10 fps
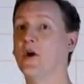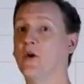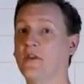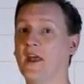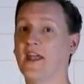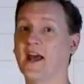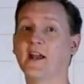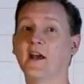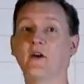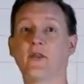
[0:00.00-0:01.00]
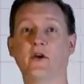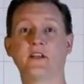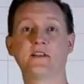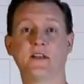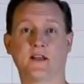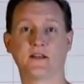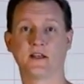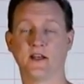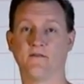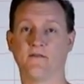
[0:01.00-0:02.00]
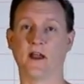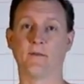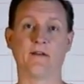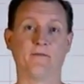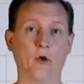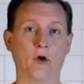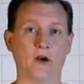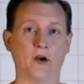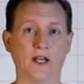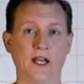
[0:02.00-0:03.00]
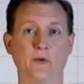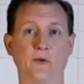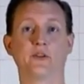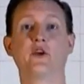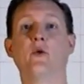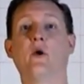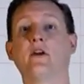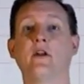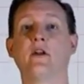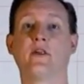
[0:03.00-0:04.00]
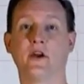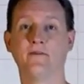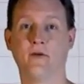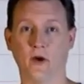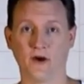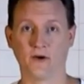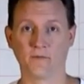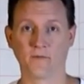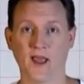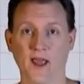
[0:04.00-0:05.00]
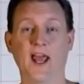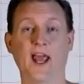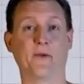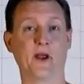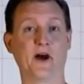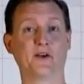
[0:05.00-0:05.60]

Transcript: know that 936 divided by 4 equals 234. And we